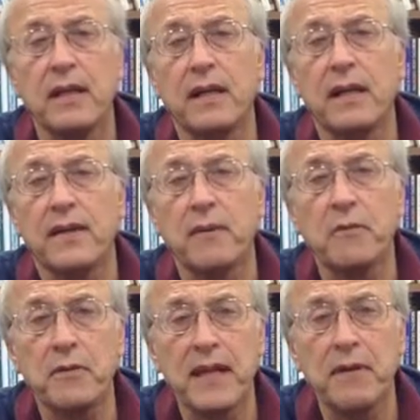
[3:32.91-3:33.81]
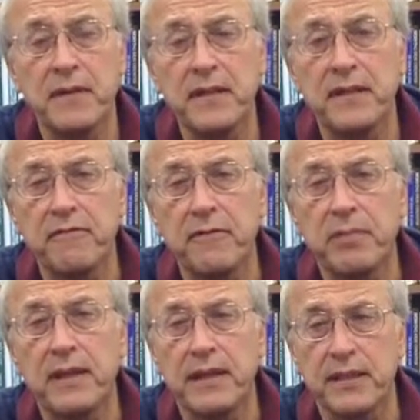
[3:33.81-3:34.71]
Uh, that we're now in a different
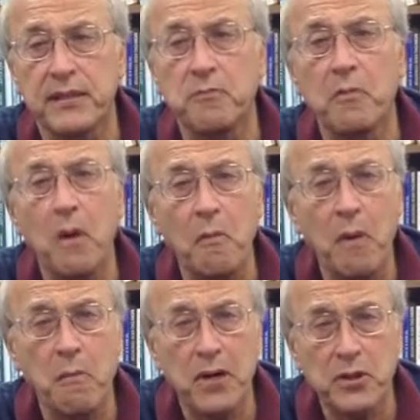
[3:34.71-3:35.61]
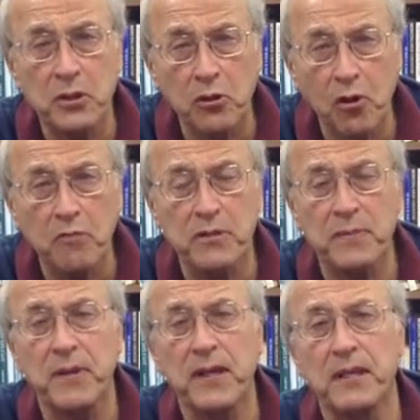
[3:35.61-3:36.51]
place. was law
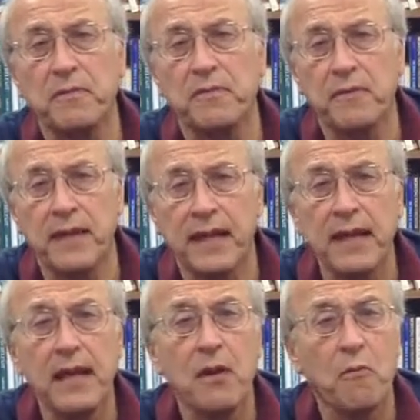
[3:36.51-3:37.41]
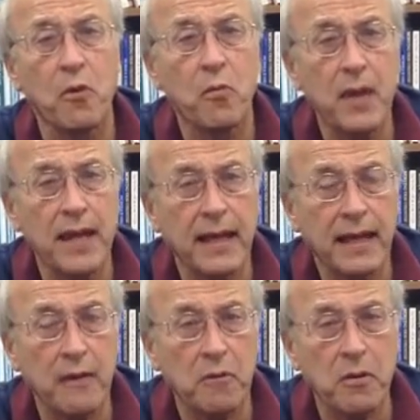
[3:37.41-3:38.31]
responsible for that? Were we?
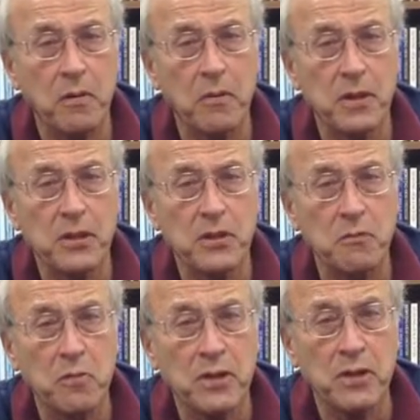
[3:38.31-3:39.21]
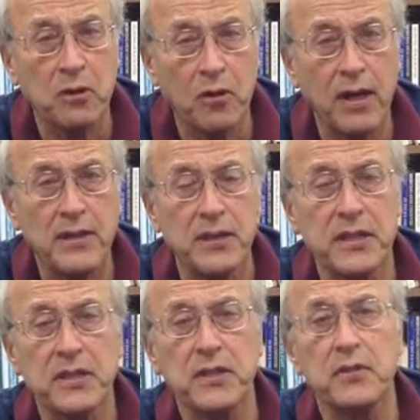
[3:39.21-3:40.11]
A, were, was was law as an
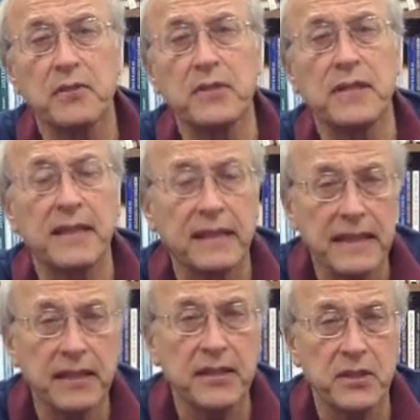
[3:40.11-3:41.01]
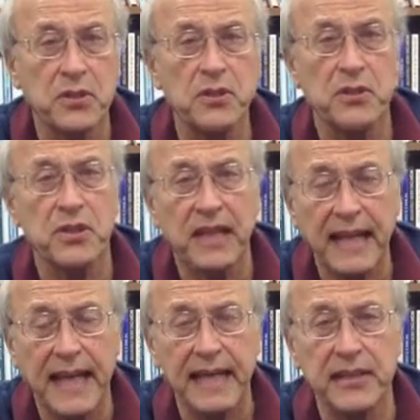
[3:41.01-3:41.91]
institution, and legal institutions, a
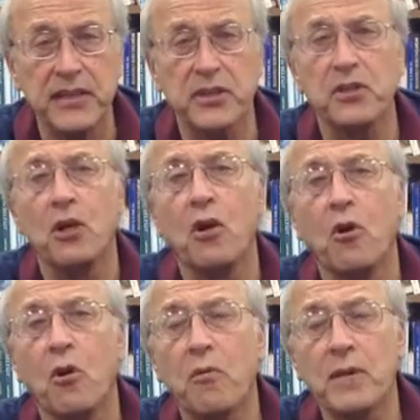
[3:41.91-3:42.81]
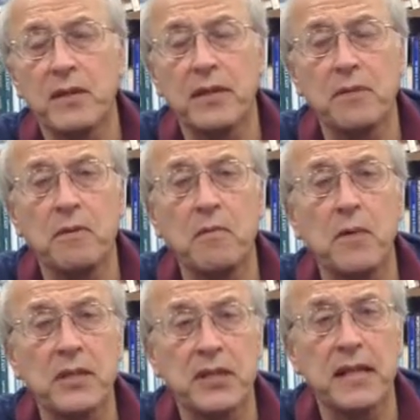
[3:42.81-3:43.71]
catalyst or was it
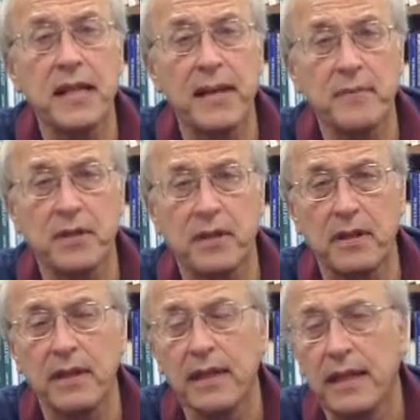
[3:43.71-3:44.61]
was it an obstacle?